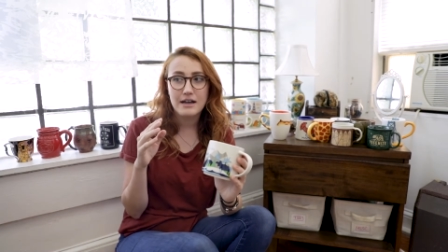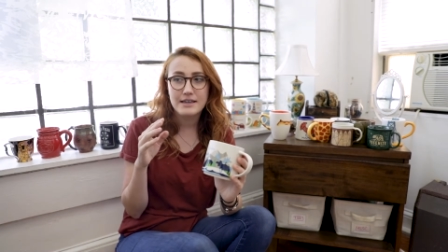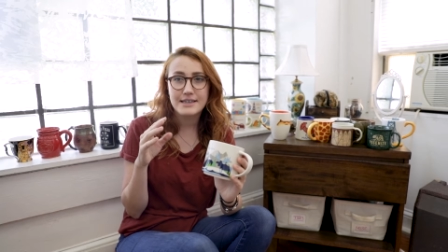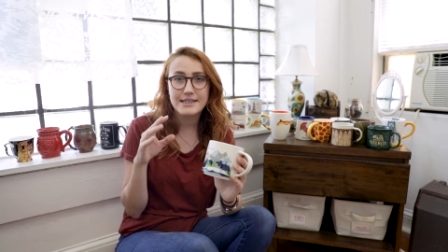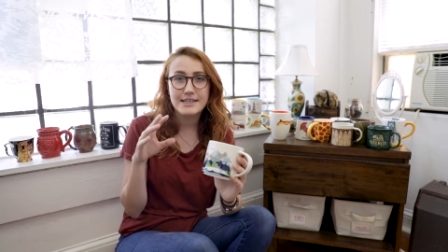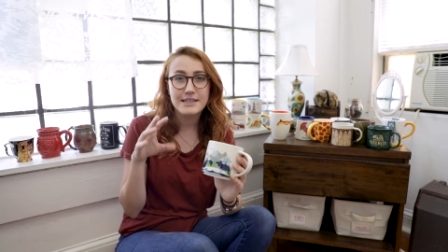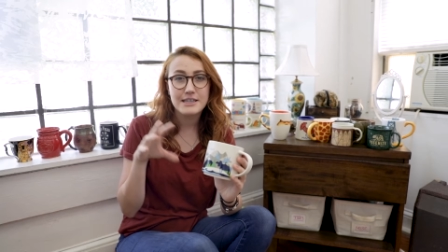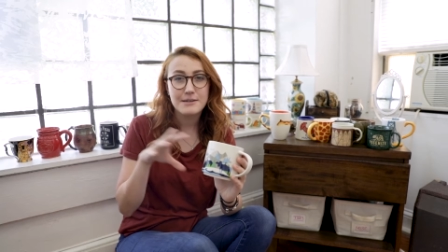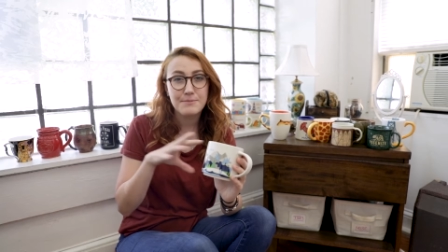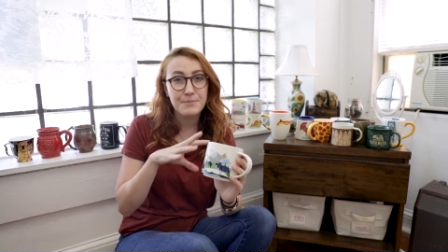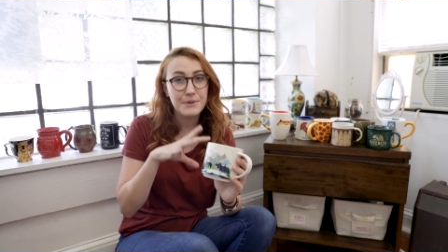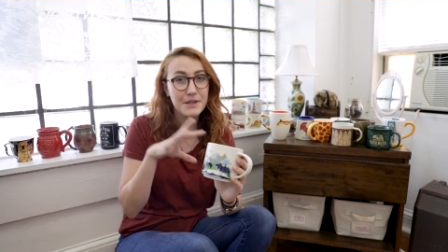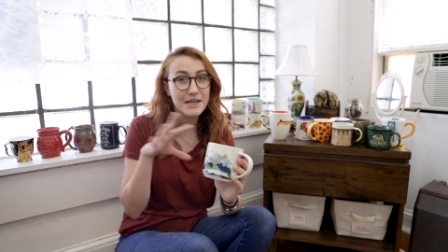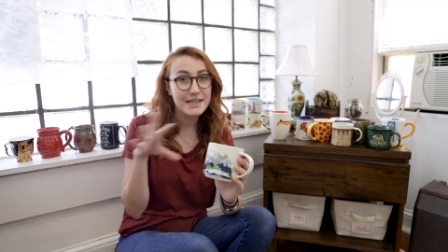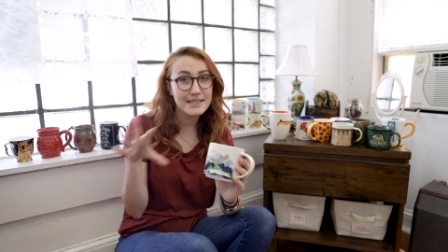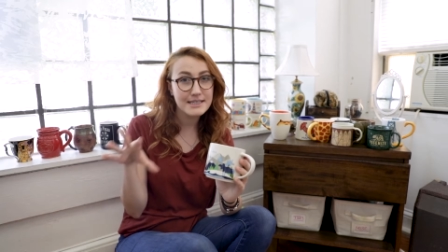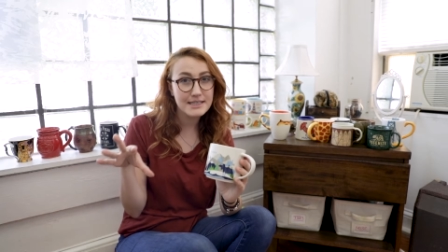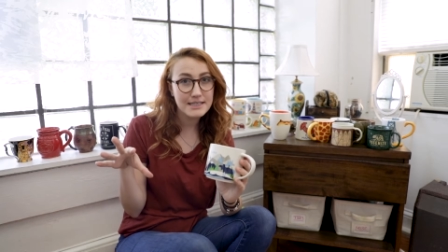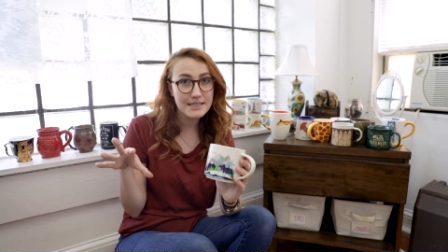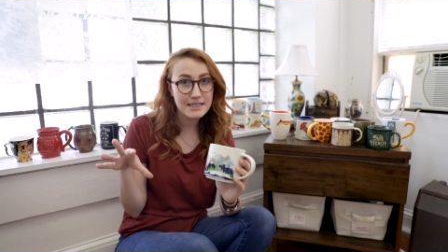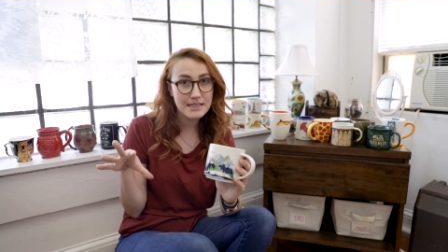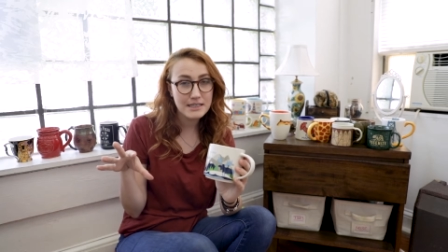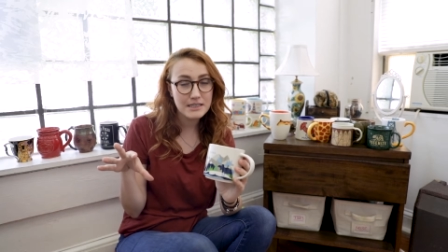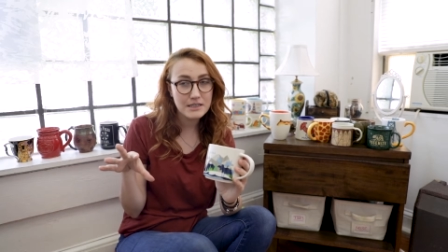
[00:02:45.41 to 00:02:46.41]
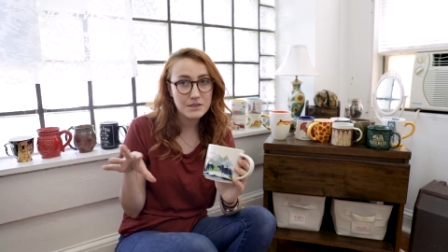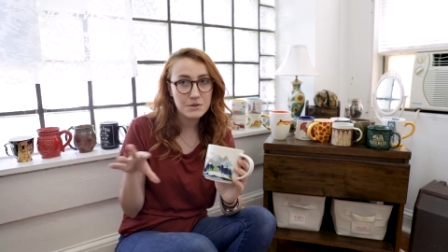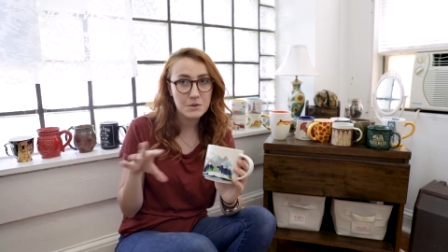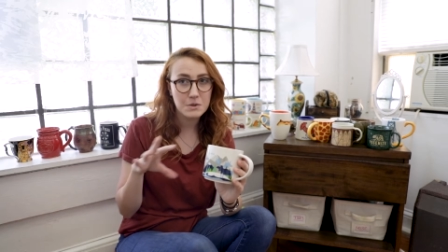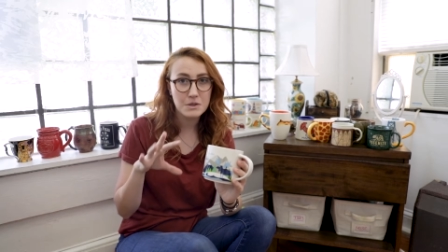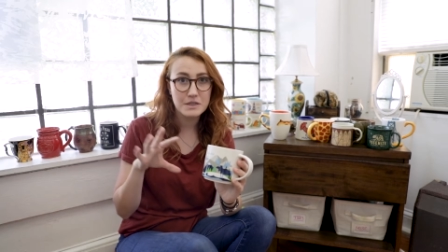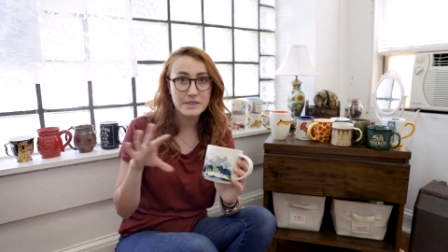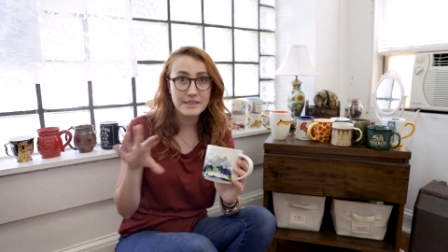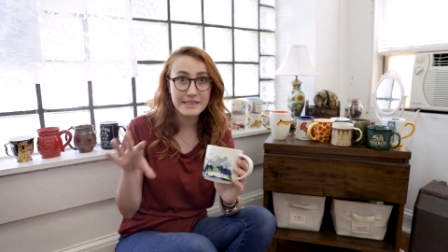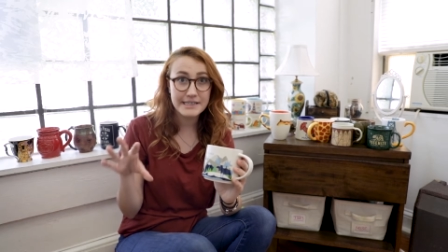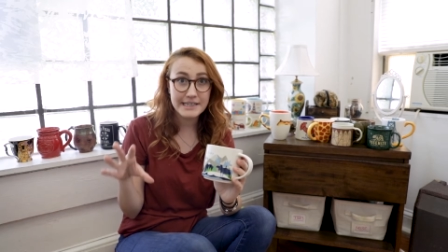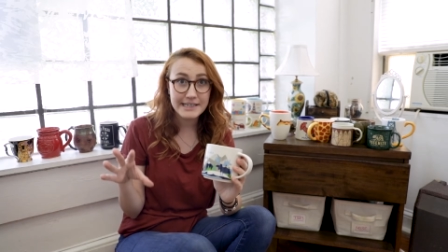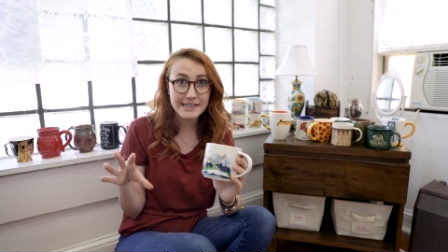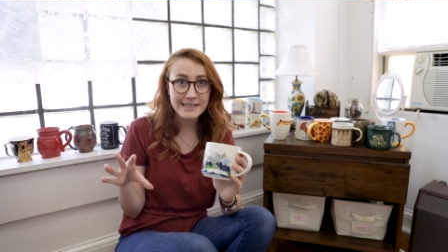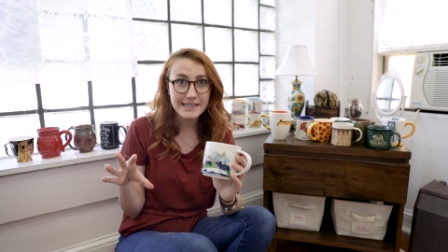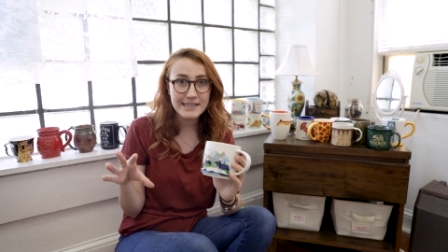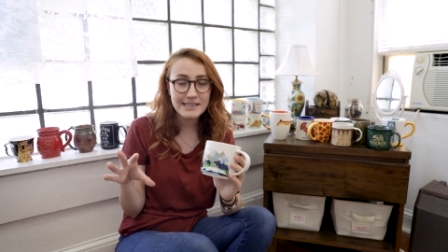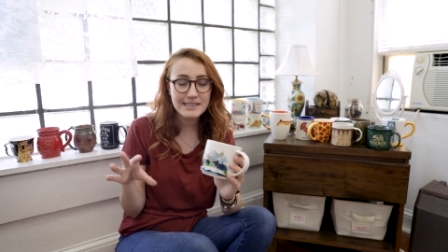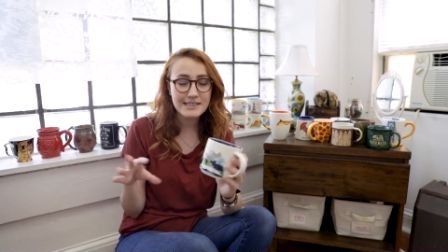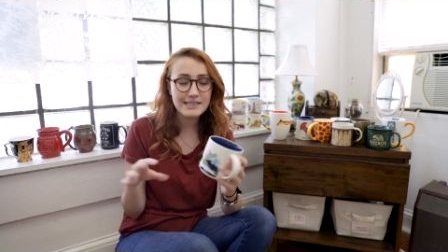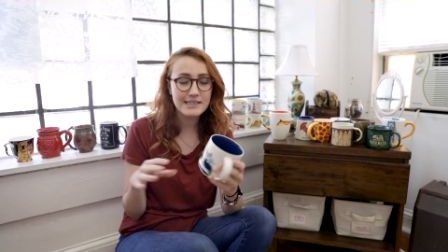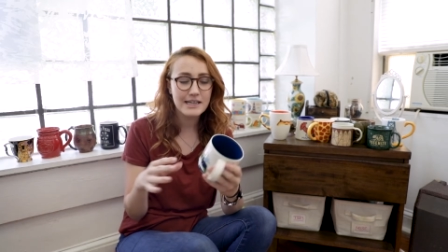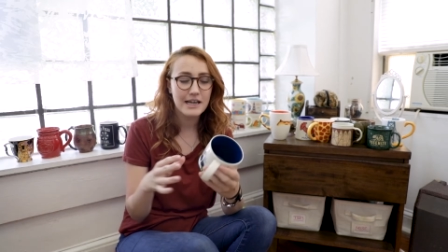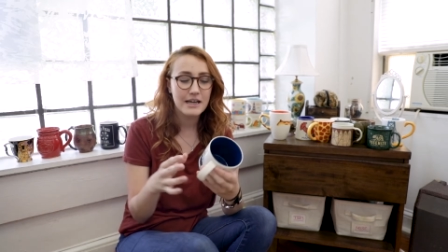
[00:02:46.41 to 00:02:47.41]
key places or
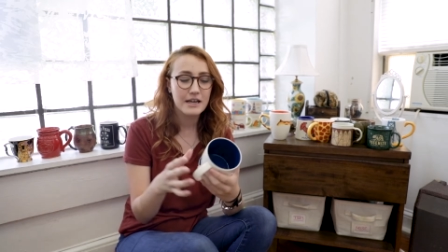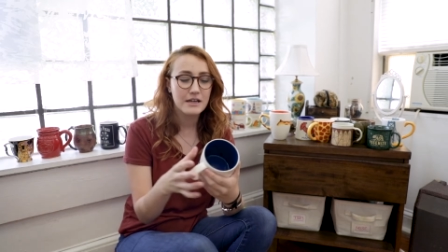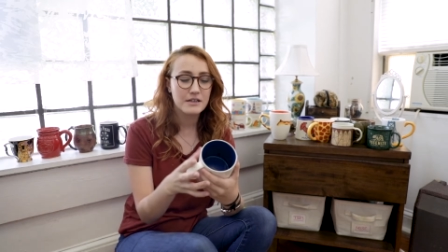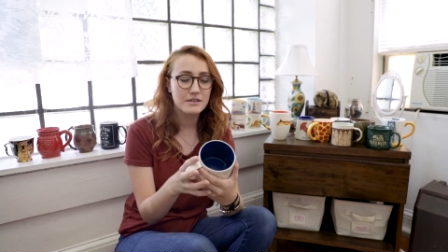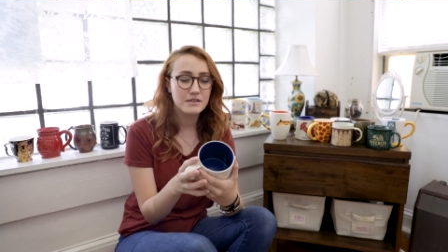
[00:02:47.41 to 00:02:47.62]
cities.